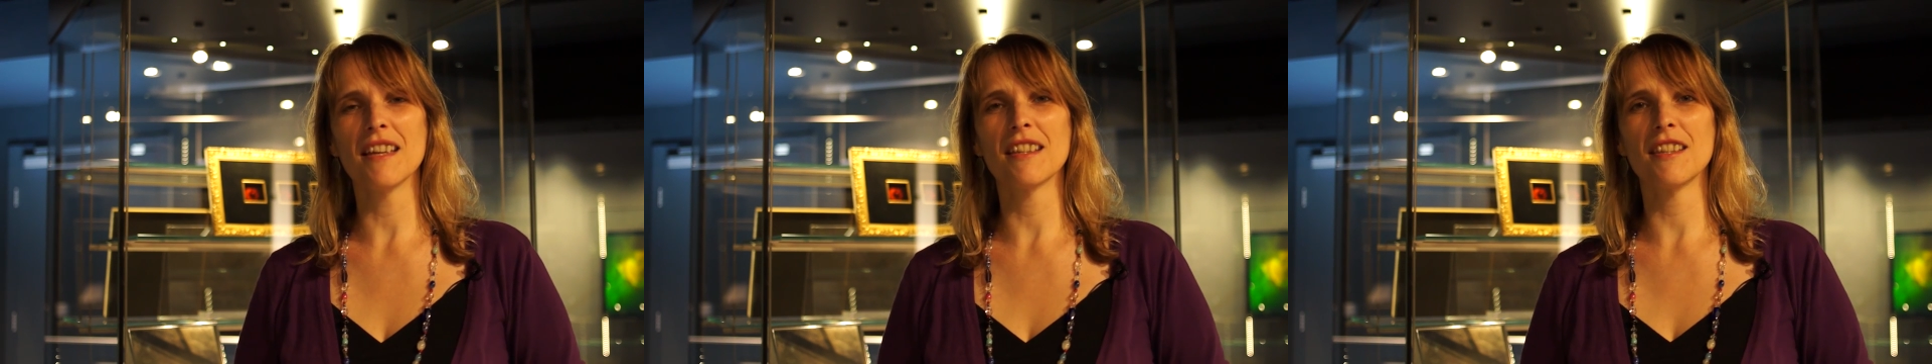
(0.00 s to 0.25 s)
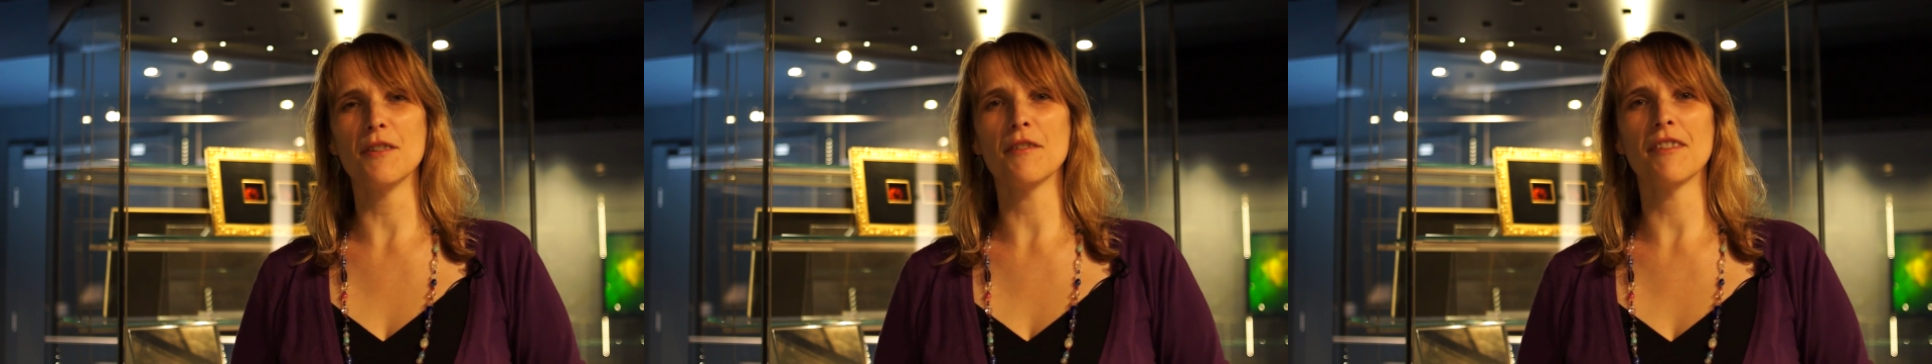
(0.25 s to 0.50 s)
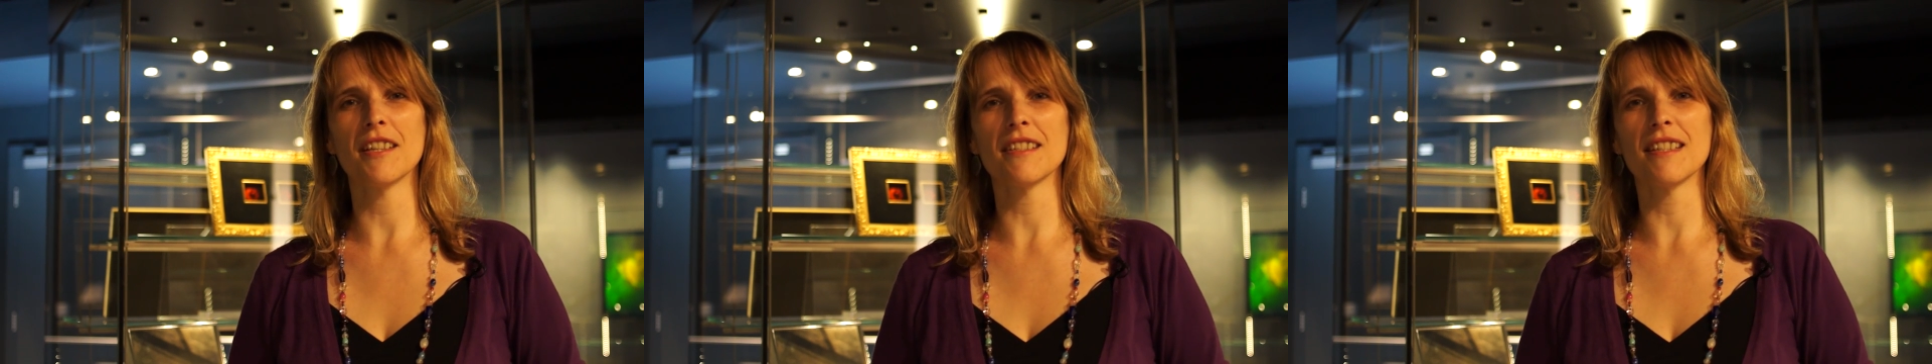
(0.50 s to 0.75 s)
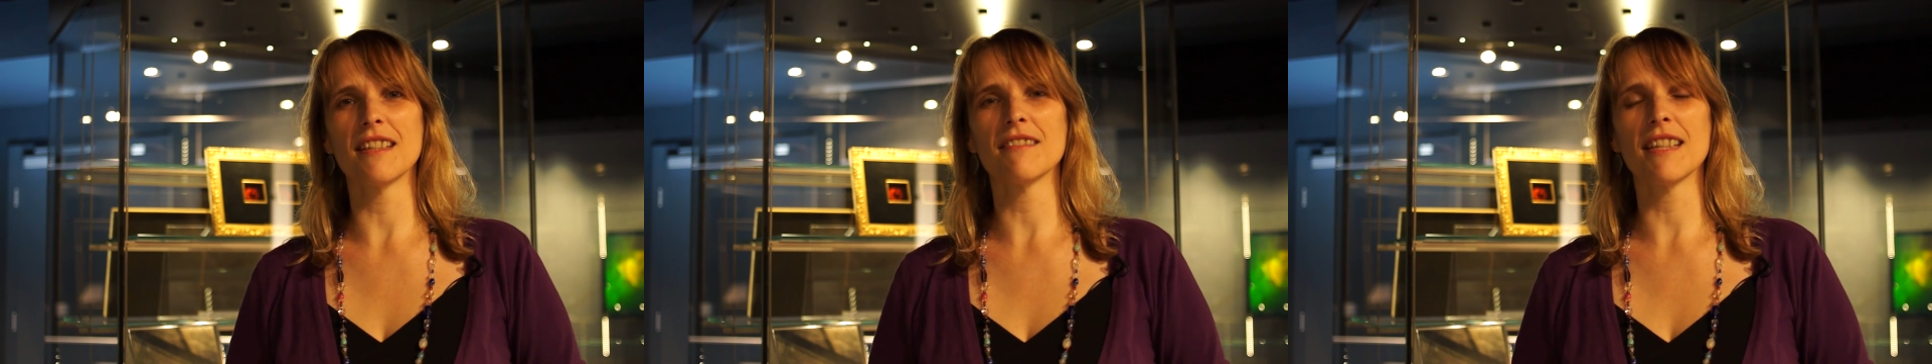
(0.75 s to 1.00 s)
at the
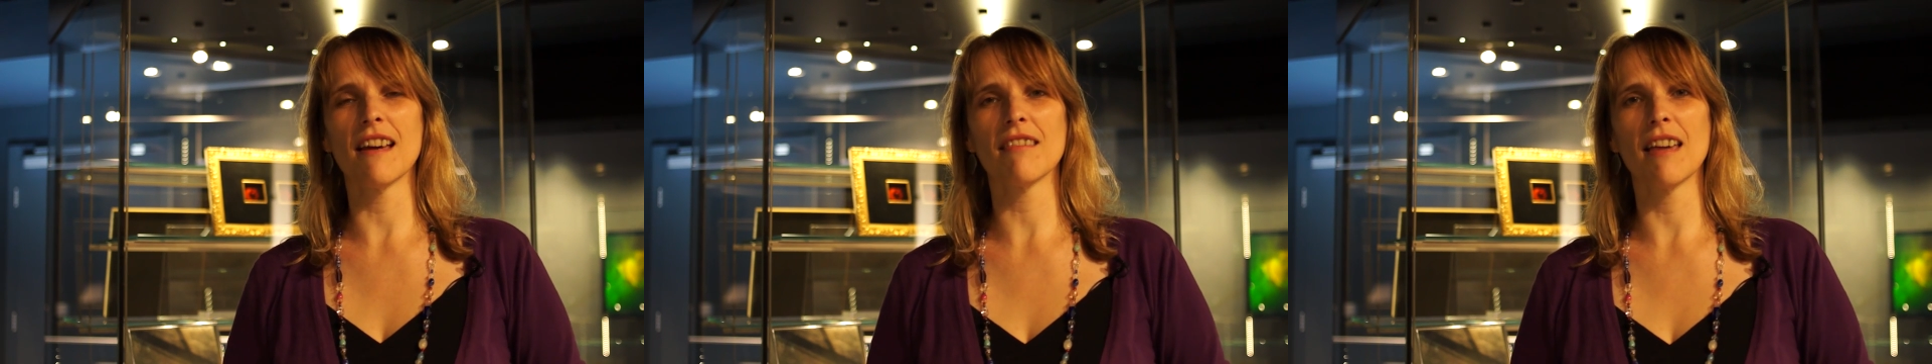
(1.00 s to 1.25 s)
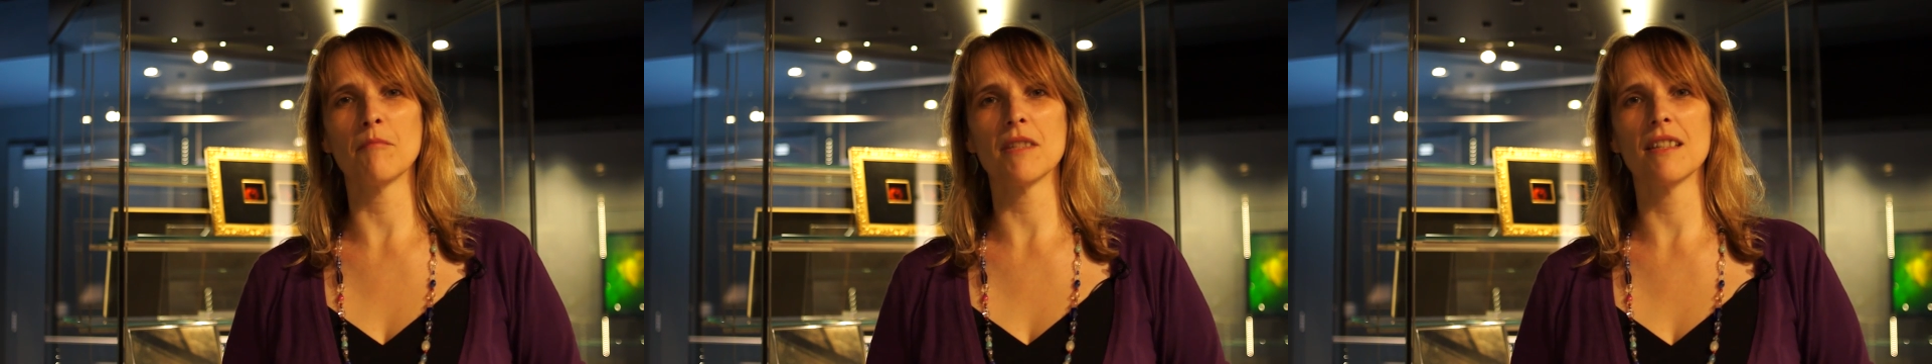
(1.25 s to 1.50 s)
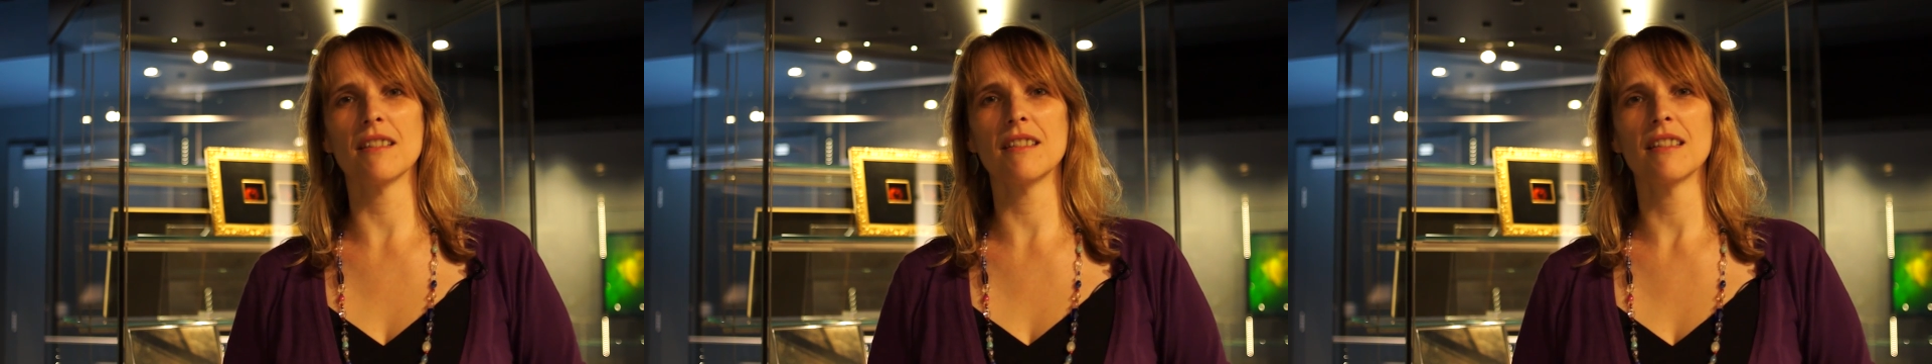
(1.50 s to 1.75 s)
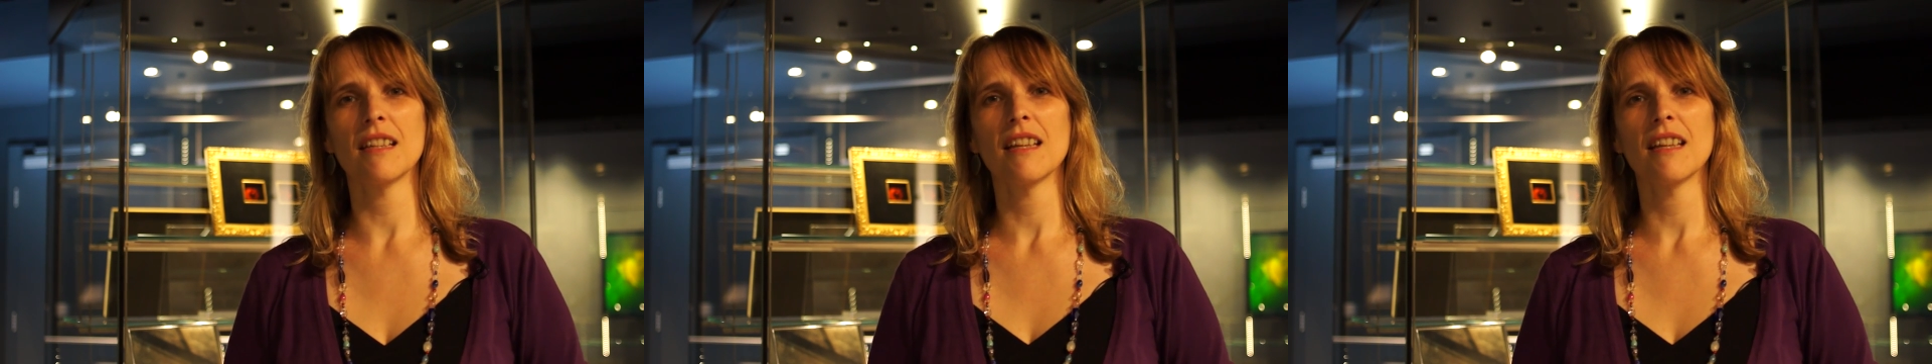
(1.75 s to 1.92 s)
University of Southampton,